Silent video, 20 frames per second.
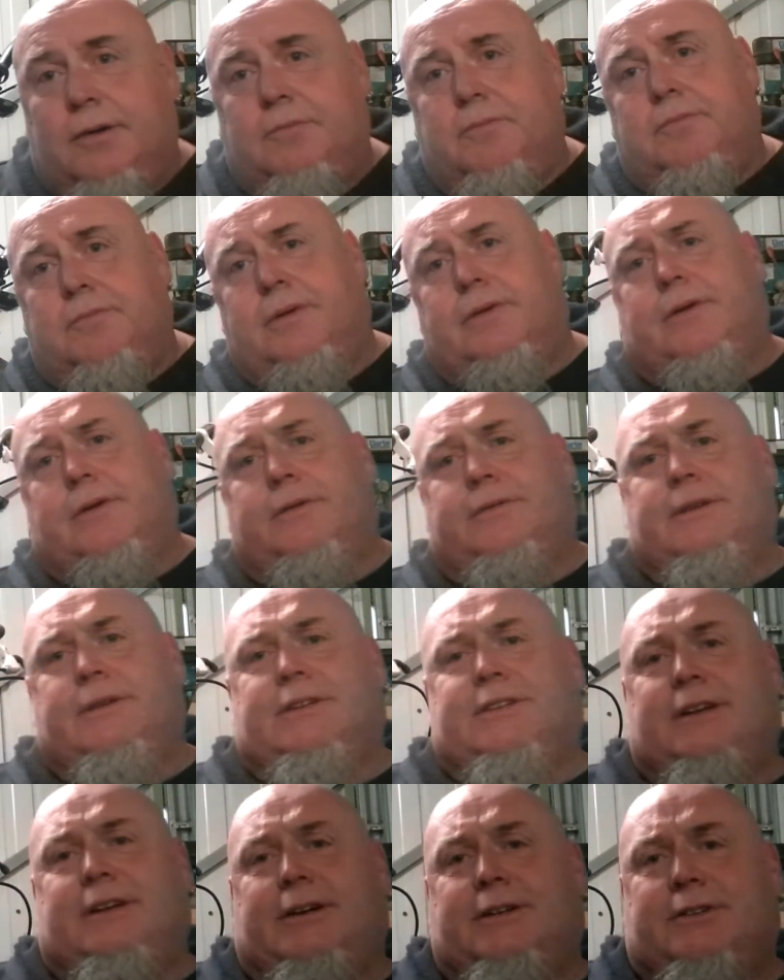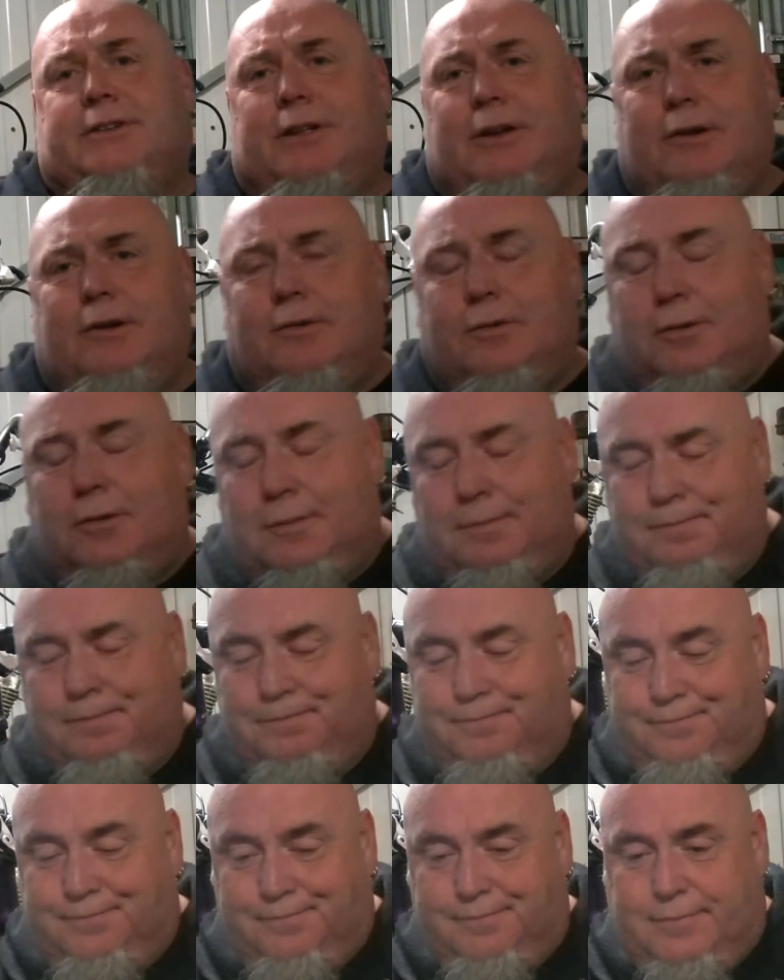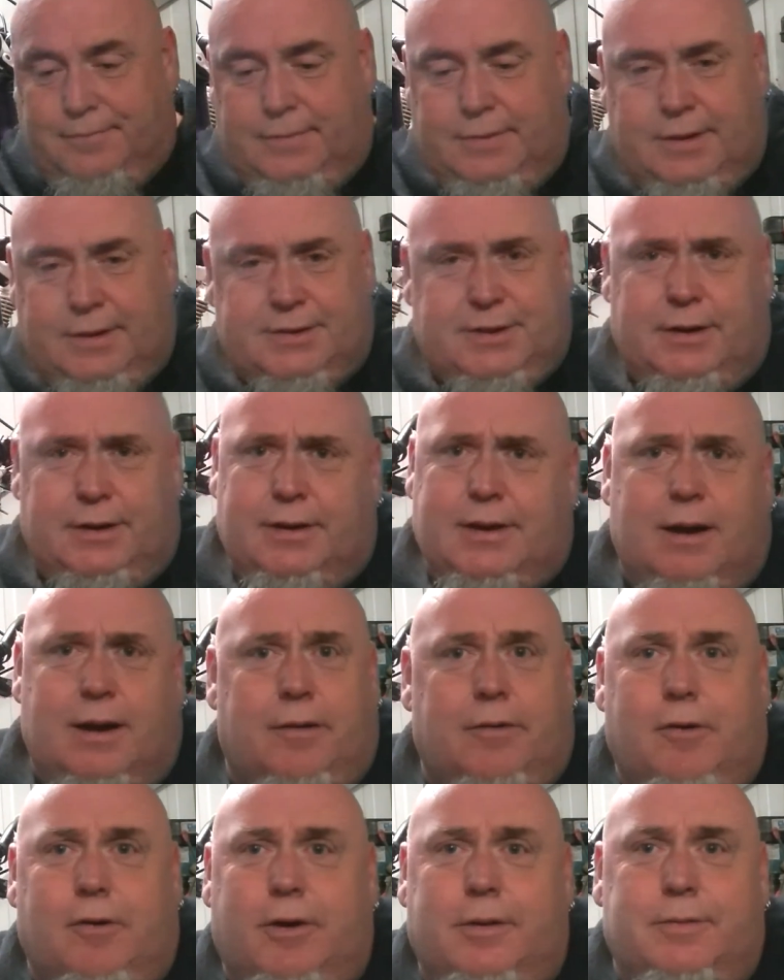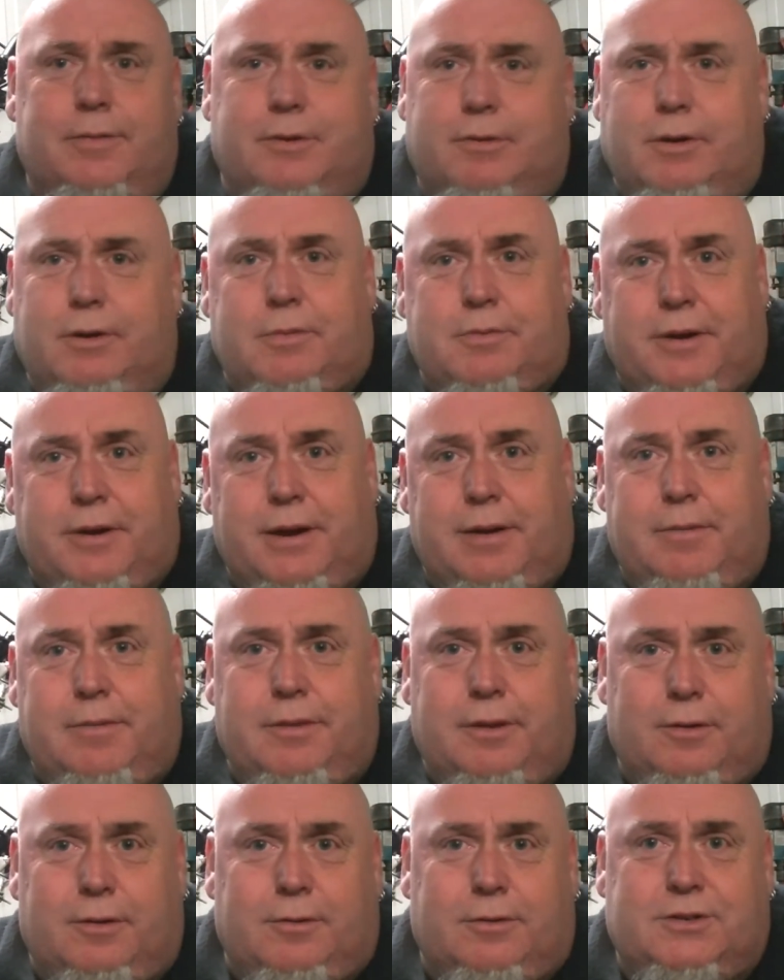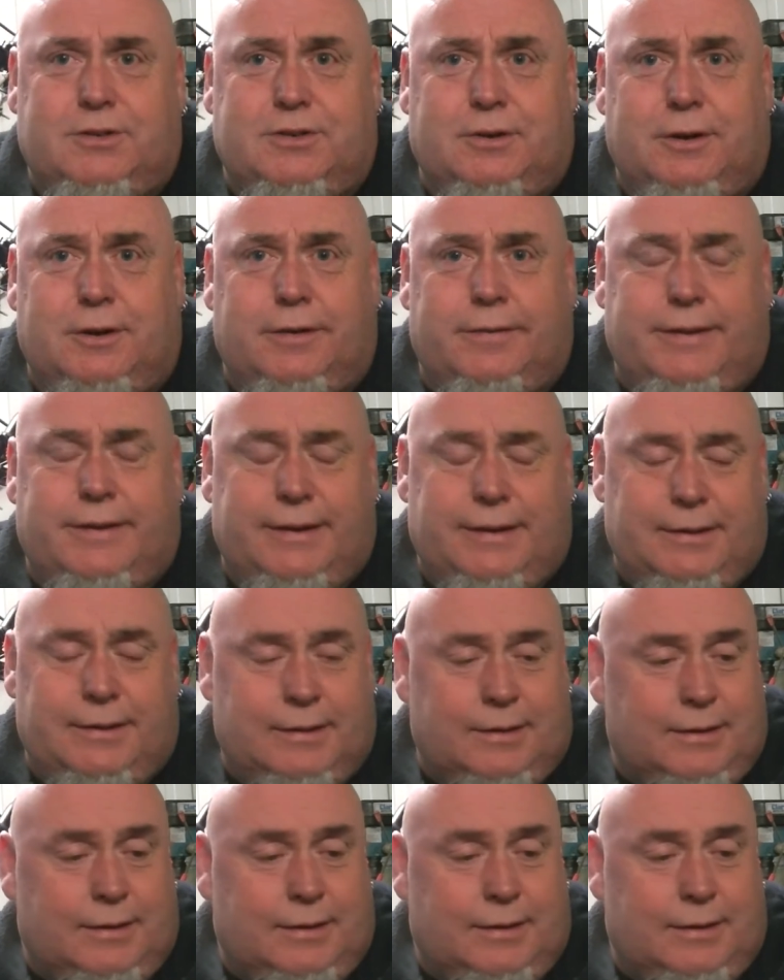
we've got to discuss the law. Now there's only a couple of items I'm going to bring up on the law side of it.